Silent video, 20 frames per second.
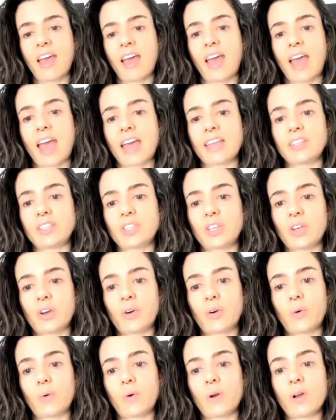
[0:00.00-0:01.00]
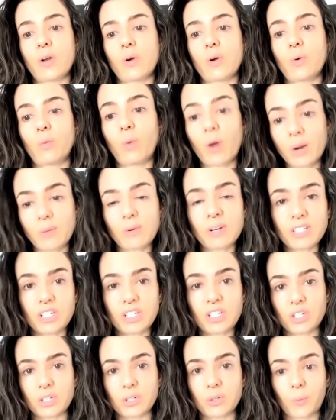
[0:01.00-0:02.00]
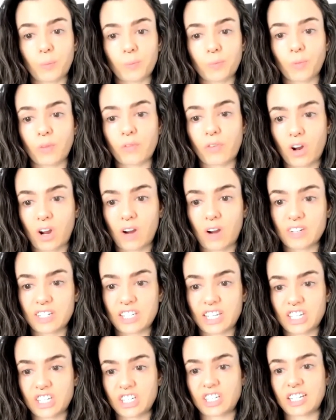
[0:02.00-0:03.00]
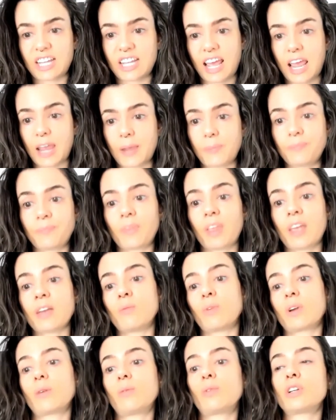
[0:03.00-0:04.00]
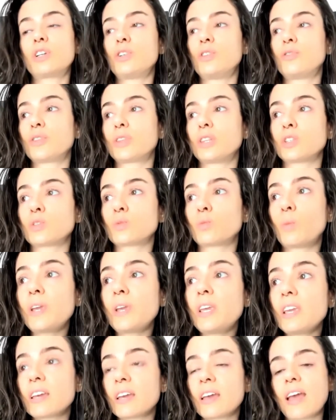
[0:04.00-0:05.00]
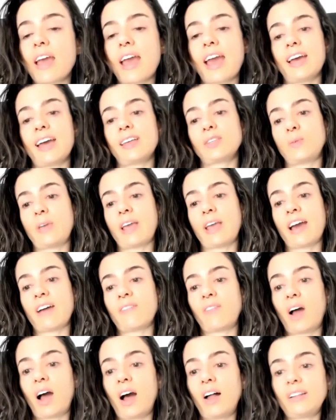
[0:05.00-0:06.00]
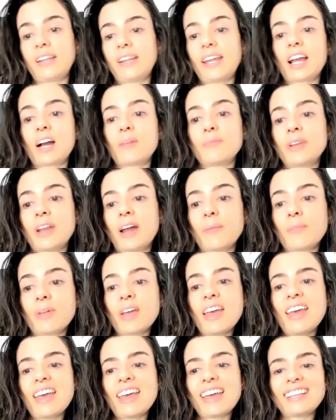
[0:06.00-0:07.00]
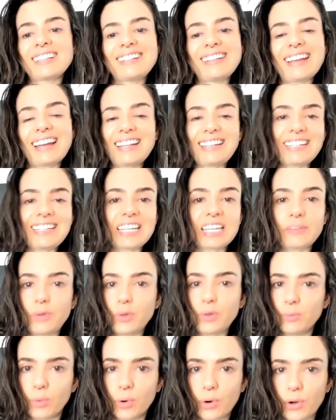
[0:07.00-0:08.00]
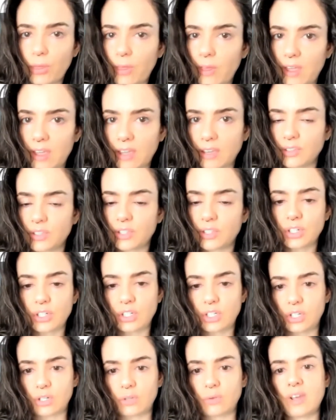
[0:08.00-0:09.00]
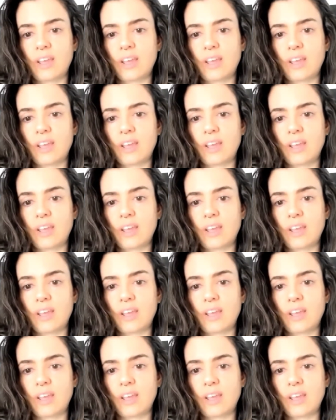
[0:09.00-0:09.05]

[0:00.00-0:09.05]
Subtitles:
And so what I want to do for our conversation today and what I want to do for this week, as we have a holiday coming up, is not to give you more things to do.